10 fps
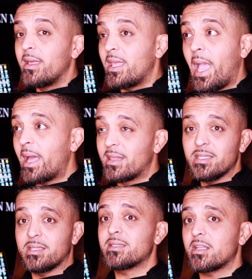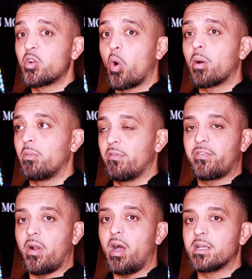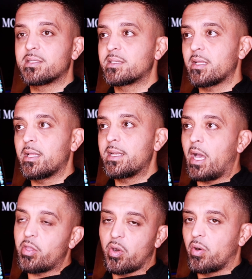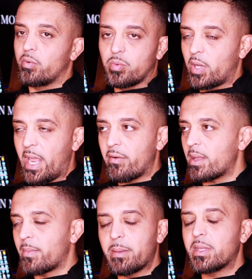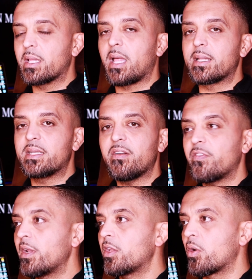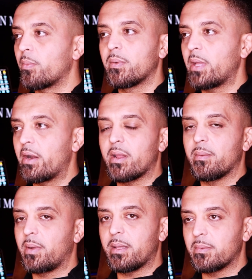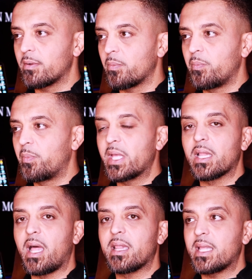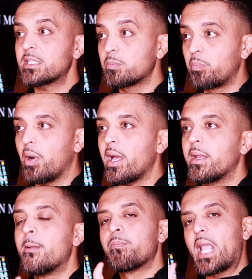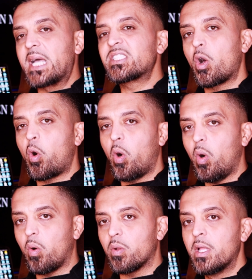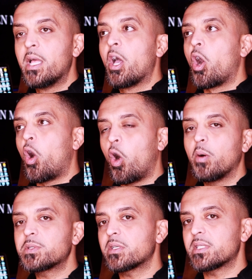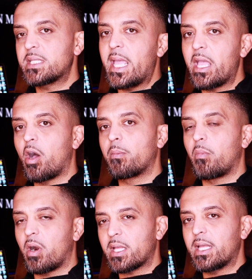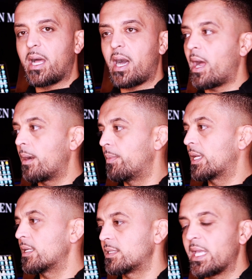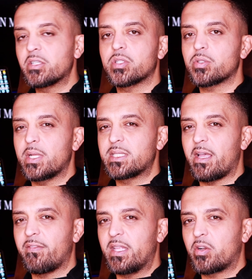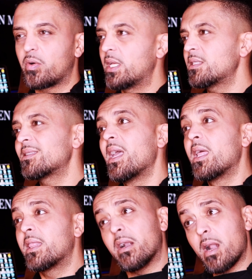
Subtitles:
Yeah, this is a normal for us. Now, your area might be a lot different. Your area might be a lot less. But as a whole, homes are staying on market higher because the interest rates have increased. They're